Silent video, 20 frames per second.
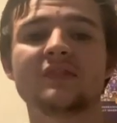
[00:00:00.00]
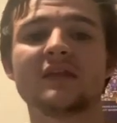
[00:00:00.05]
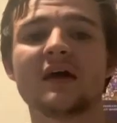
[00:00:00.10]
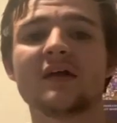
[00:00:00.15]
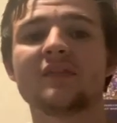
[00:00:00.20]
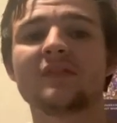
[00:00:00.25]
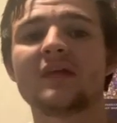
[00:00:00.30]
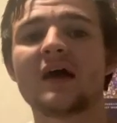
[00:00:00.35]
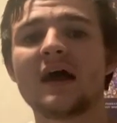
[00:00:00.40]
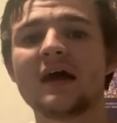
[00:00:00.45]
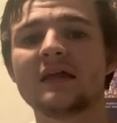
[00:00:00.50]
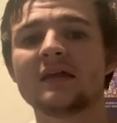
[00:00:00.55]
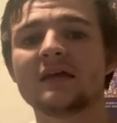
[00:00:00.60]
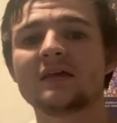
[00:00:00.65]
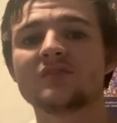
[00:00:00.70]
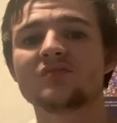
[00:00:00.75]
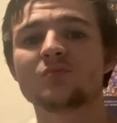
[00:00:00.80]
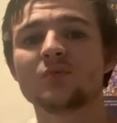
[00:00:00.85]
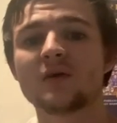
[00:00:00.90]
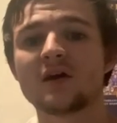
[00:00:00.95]
Now, that
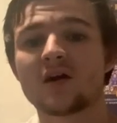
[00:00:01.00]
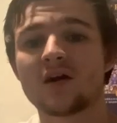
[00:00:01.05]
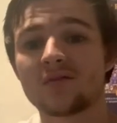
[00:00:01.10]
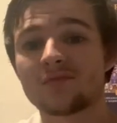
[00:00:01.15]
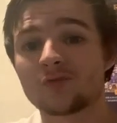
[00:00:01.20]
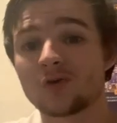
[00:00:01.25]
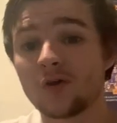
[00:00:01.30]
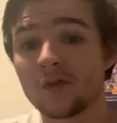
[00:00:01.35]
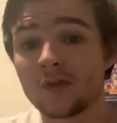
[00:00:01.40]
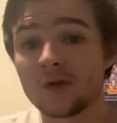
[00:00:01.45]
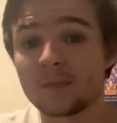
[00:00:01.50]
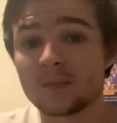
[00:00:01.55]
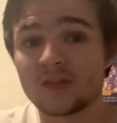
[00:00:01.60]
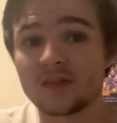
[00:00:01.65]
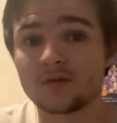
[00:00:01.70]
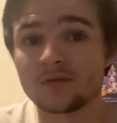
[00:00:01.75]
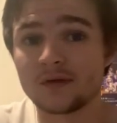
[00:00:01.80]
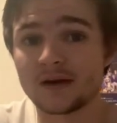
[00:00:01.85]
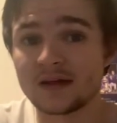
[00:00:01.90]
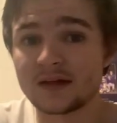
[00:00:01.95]
is where I've got them in
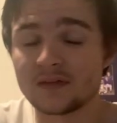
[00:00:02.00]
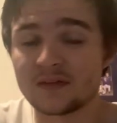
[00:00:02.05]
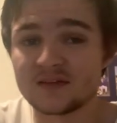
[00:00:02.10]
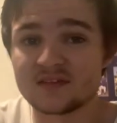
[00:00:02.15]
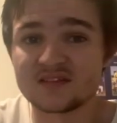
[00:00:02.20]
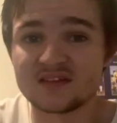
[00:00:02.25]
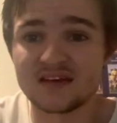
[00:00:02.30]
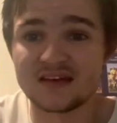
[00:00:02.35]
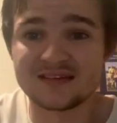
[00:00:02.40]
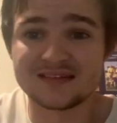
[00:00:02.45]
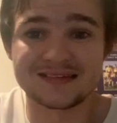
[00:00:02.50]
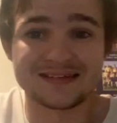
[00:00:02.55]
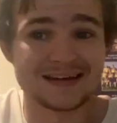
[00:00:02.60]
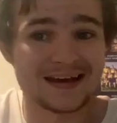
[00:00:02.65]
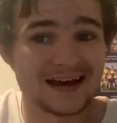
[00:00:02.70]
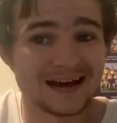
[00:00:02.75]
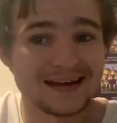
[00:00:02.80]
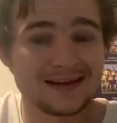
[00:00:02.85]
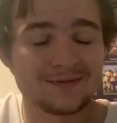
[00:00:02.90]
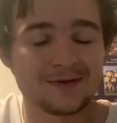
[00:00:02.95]
the regular season
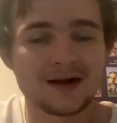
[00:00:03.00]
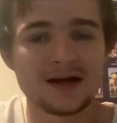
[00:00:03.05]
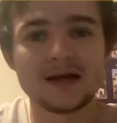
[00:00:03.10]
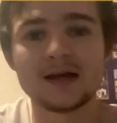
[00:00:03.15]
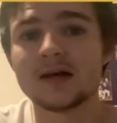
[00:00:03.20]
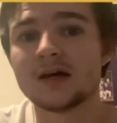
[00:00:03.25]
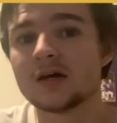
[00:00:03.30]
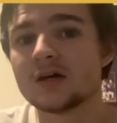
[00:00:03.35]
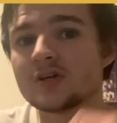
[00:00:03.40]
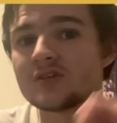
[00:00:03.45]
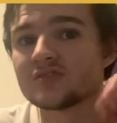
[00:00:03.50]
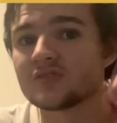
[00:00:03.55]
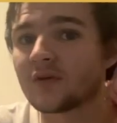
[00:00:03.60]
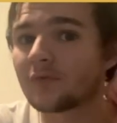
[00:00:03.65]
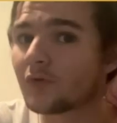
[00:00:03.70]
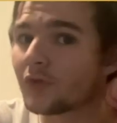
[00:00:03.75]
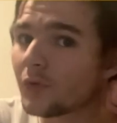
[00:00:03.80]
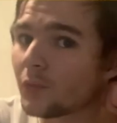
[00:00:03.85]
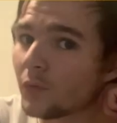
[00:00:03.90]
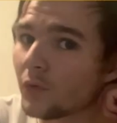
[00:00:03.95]
anyway. So I've
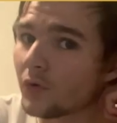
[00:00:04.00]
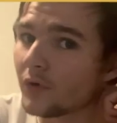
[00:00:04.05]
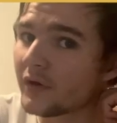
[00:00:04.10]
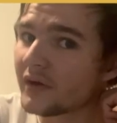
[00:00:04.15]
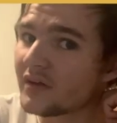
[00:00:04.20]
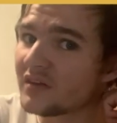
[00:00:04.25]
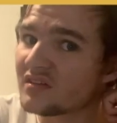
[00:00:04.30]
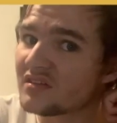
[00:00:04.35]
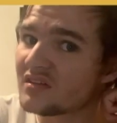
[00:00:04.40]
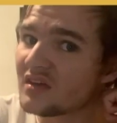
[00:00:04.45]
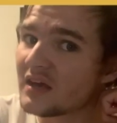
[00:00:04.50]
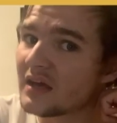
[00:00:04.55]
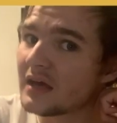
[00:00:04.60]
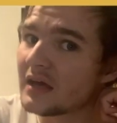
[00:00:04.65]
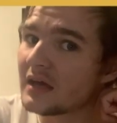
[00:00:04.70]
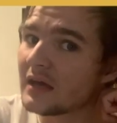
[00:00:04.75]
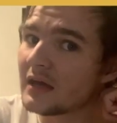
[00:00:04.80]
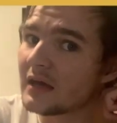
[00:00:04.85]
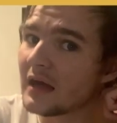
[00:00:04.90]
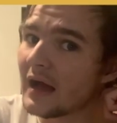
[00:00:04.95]
got the Warriors
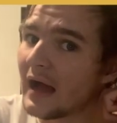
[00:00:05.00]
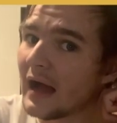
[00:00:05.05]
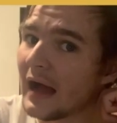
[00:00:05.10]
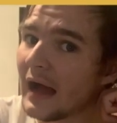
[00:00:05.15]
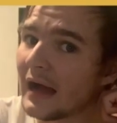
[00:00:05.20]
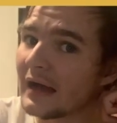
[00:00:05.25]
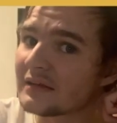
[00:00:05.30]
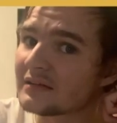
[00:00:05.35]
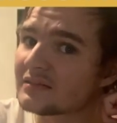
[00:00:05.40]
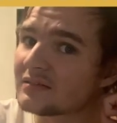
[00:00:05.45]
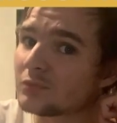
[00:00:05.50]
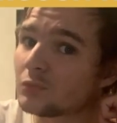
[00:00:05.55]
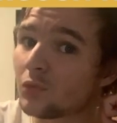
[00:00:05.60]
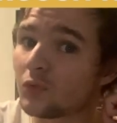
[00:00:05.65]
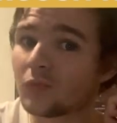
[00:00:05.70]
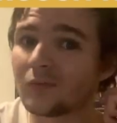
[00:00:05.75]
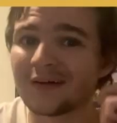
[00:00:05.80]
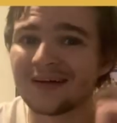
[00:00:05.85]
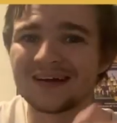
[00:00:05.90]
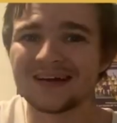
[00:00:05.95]
here at,
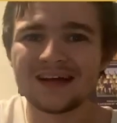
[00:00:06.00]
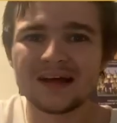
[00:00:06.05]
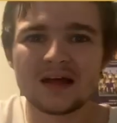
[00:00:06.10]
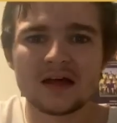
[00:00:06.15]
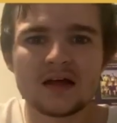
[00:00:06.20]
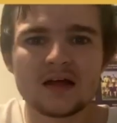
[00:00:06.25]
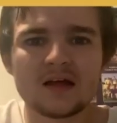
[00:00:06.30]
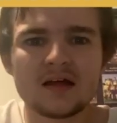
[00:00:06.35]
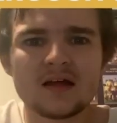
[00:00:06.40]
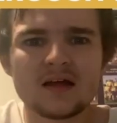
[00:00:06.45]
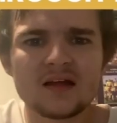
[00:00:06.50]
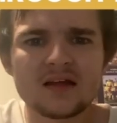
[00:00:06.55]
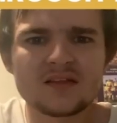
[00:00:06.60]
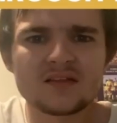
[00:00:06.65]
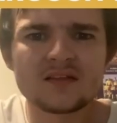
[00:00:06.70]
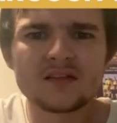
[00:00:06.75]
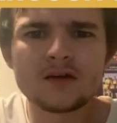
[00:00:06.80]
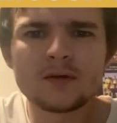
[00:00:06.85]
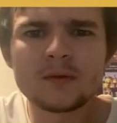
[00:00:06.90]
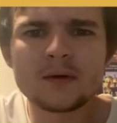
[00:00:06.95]
well,
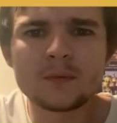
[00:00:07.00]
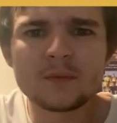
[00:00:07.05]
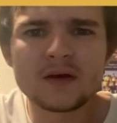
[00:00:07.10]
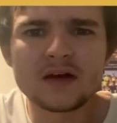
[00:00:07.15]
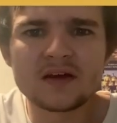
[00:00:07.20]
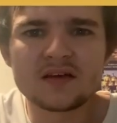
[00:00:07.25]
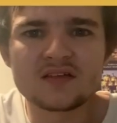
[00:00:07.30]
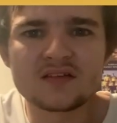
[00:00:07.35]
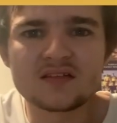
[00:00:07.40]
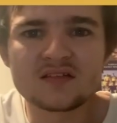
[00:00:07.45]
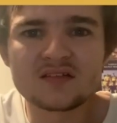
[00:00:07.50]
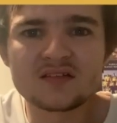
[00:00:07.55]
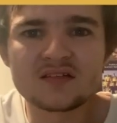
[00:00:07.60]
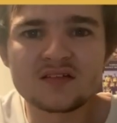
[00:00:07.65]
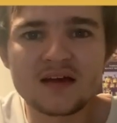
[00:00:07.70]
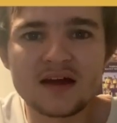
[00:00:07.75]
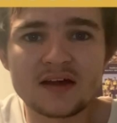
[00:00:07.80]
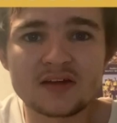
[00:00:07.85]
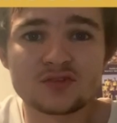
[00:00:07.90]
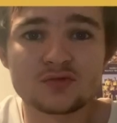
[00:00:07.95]
it's a little bit weird because this is
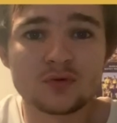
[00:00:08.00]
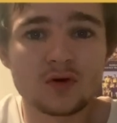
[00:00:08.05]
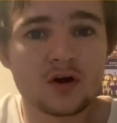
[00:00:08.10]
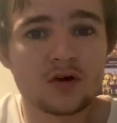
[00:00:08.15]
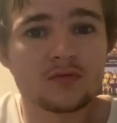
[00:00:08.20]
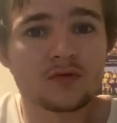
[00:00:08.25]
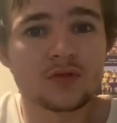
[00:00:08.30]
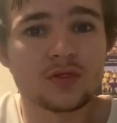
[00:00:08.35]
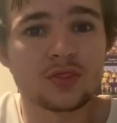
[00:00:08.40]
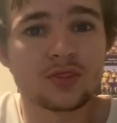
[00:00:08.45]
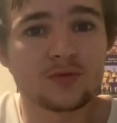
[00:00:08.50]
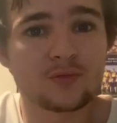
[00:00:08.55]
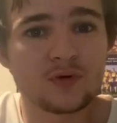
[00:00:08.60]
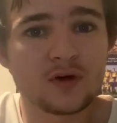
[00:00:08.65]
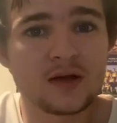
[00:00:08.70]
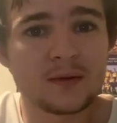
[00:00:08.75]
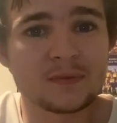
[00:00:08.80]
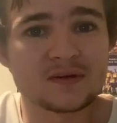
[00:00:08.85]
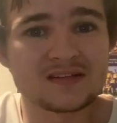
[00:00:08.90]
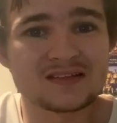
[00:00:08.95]
saying 12 and
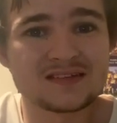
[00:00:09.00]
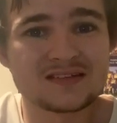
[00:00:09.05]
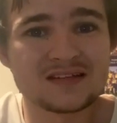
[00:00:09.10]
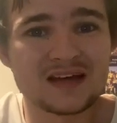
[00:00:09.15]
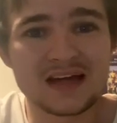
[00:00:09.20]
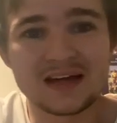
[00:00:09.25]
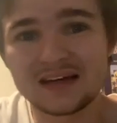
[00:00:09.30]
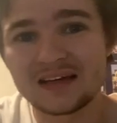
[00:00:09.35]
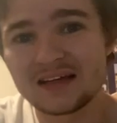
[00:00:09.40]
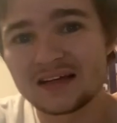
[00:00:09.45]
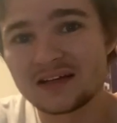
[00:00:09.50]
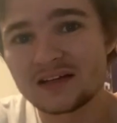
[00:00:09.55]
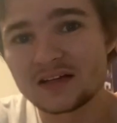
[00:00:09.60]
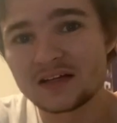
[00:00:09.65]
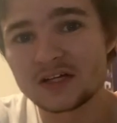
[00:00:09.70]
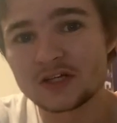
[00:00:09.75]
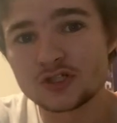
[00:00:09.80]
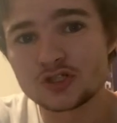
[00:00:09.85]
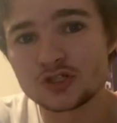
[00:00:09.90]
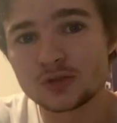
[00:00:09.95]
3, but
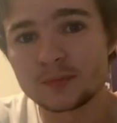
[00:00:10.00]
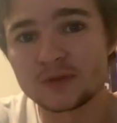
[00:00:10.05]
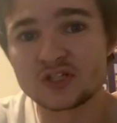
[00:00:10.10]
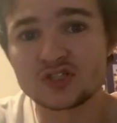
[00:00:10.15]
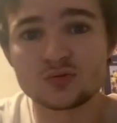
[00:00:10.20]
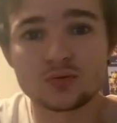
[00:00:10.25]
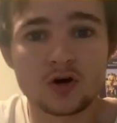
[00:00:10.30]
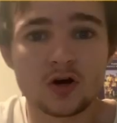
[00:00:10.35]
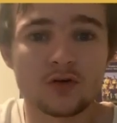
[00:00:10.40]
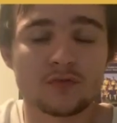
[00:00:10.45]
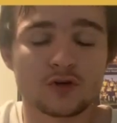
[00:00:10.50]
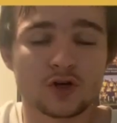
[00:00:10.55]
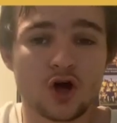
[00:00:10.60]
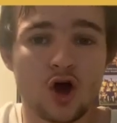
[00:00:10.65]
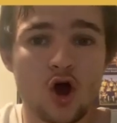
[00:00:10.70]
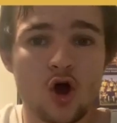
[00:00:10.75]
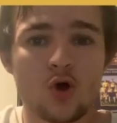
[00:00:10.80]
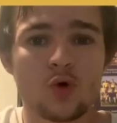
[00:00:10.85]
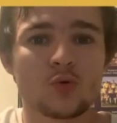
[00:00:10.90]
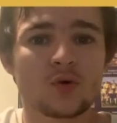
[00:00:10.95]
technically it should be 12 and
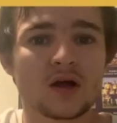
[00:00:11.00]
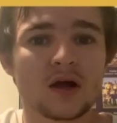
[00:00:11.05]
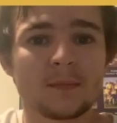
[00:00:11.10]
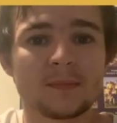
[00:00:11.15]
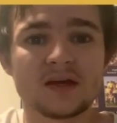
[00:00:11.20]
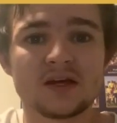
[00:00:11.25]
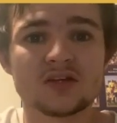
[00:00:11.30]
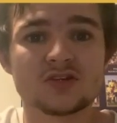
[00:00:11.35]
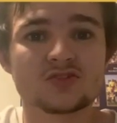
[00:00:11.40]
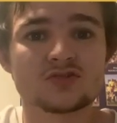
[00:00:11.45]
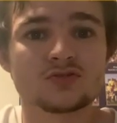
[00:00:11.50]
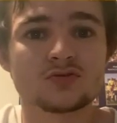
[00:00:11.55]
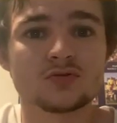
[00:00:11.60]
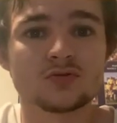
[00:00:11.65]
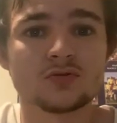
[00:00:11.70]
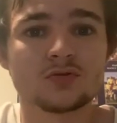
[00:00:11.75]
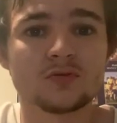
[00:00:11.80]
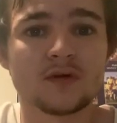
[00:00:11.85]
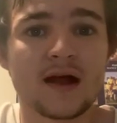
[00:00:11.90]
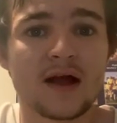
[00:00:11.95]
0 coming
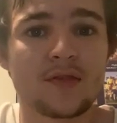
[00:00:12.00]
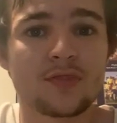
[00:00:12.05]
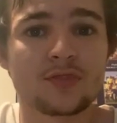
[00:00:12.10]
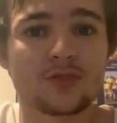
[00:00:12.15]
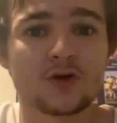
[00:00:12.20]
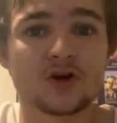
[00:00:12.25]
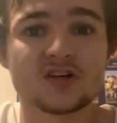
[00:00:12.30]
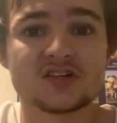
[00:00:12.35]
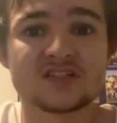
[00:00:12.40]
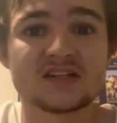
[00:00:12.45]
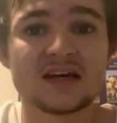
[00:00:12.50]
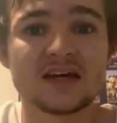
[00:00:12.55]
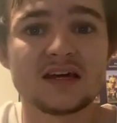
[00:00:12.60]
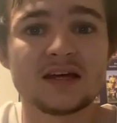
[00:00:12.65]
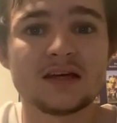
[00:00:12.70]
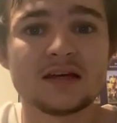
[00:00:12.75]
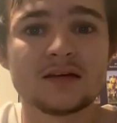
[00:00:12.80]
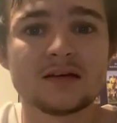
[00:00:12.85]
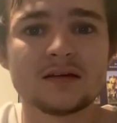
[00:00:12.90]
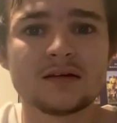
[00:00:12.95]
into round
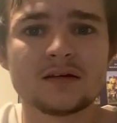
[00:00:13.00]
13.